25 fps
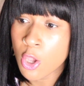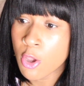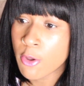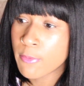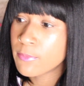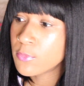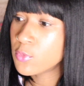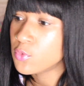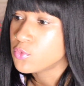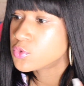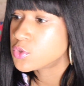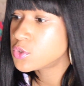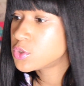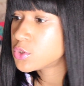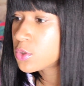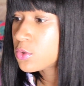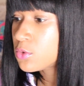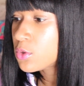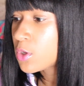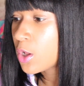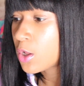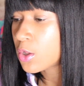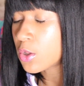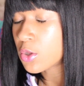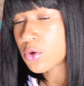moonstone
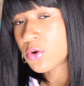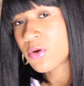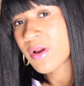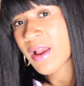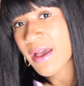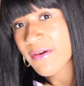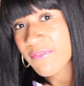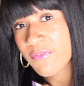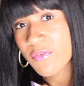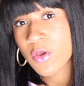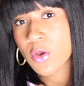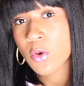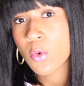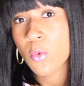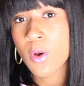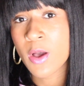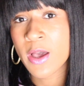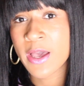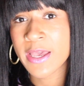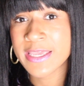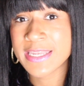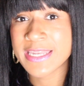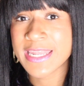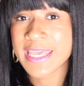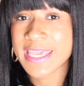holographic
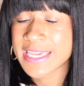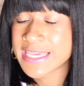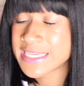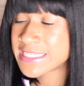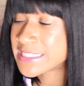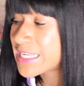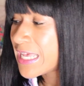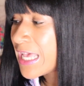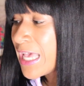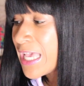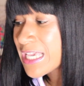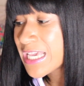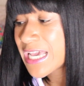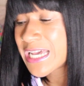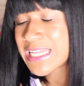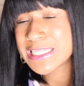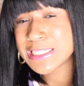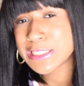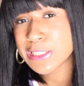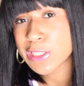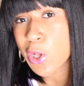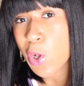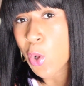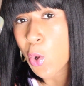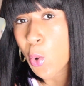one, and I got
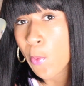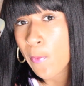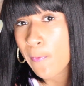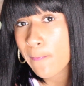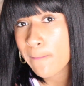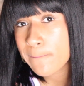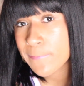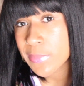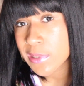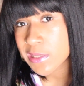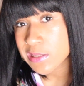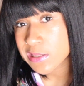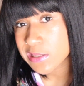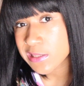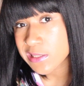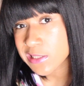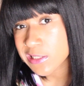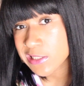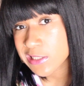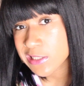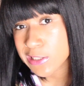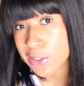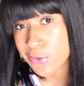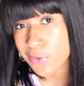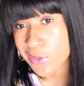the opal.
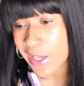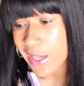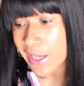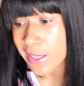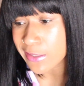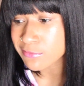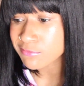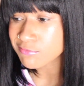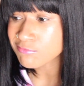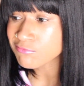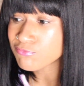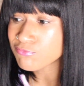So yeah,